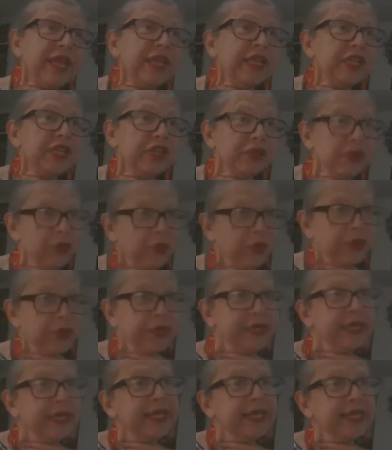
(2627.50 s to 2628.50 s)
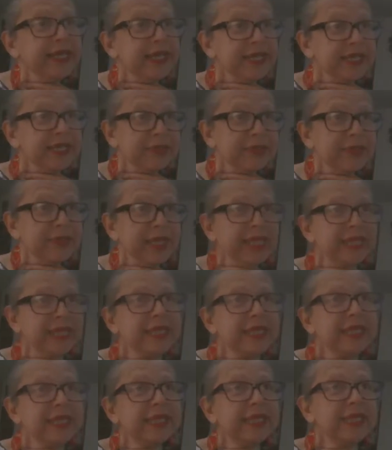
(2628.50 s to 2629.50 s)
ignored his
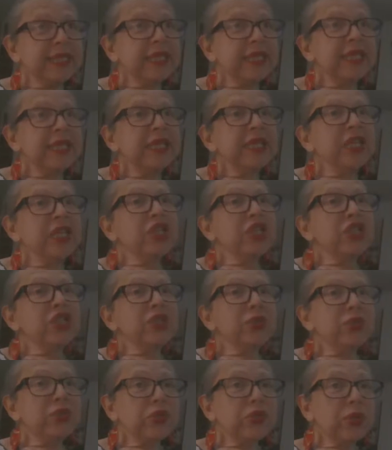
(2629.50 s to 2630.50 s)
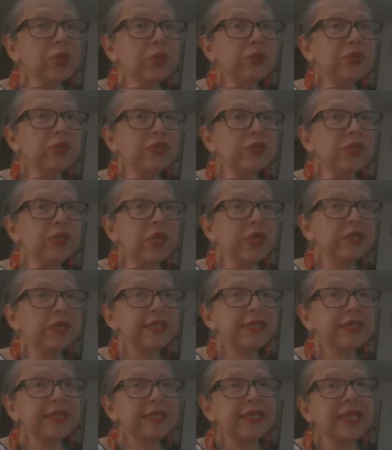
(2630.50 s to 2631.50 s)
militancy to show Toussaint
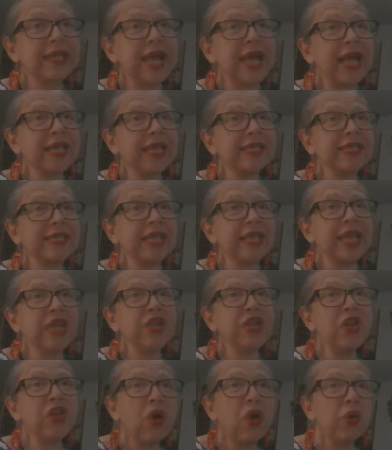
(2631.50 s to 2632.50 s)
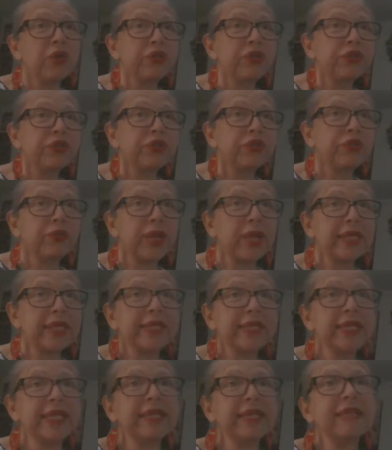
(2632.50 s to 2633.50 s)
as a
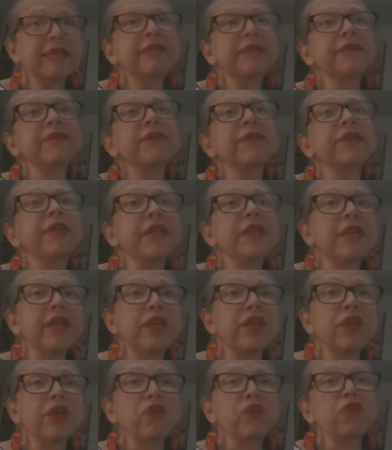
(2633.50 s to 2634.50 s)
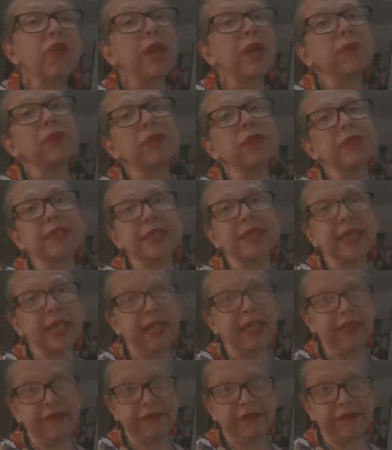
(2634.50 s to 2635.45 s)
non-threatening rebel slave.